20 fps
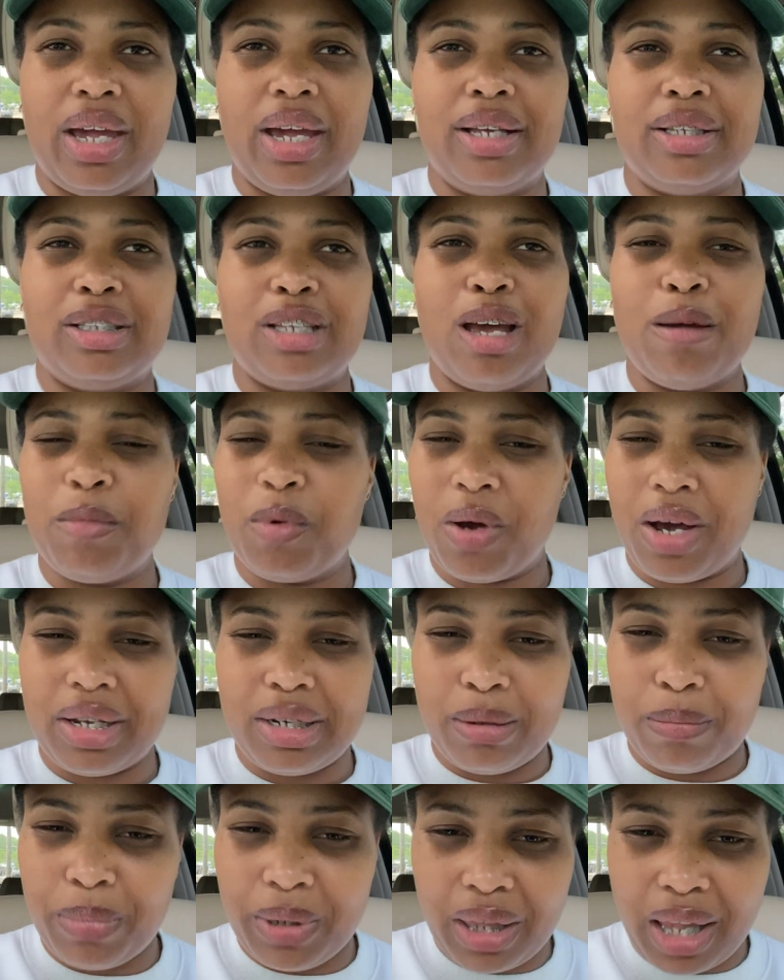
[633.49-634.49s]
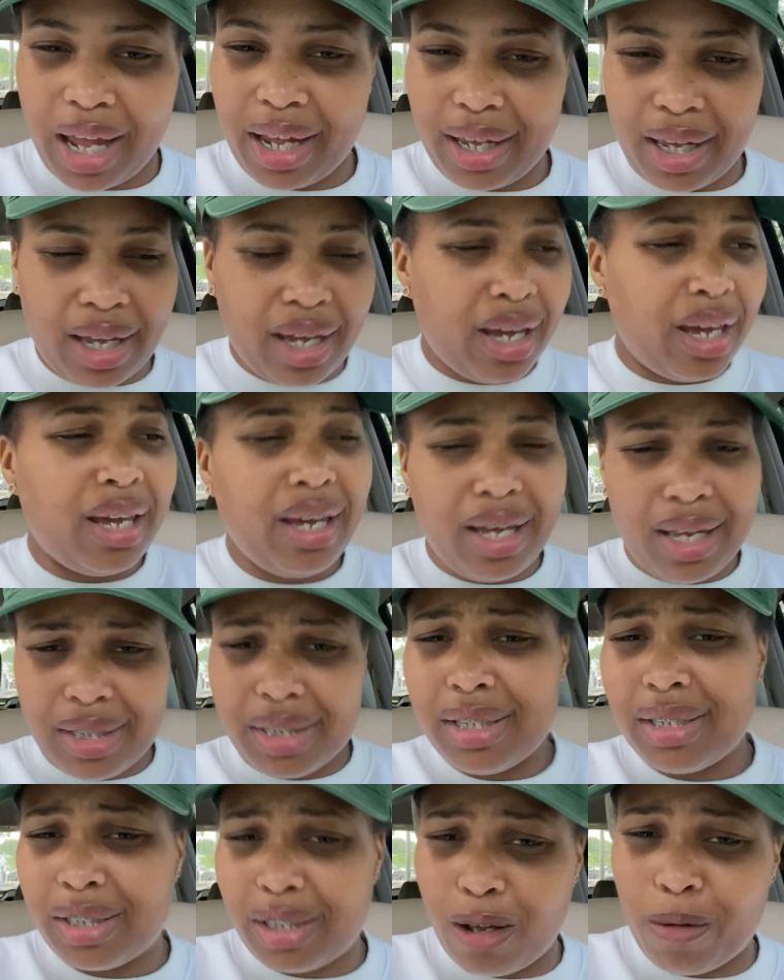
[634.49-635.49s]
And Samuel had to be like, is
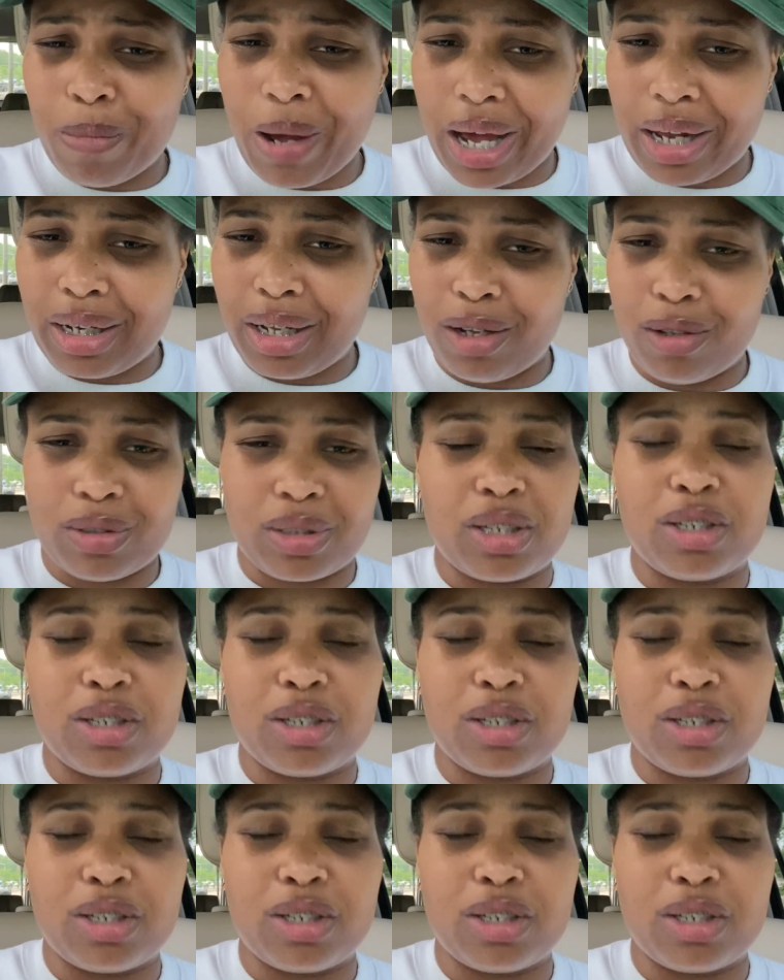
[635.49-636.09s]
it somebody else?